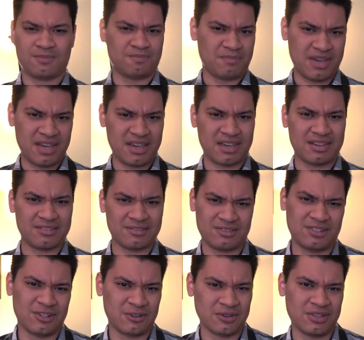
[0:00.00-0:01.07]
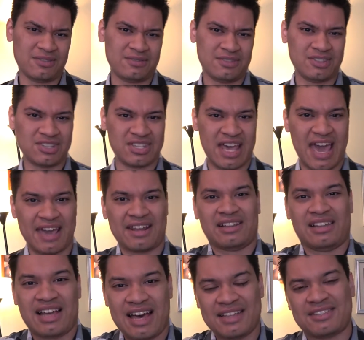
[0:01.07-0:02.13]
Man, you know, it just added
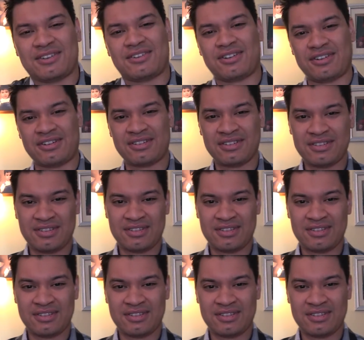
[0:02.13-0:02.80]
a lot to her.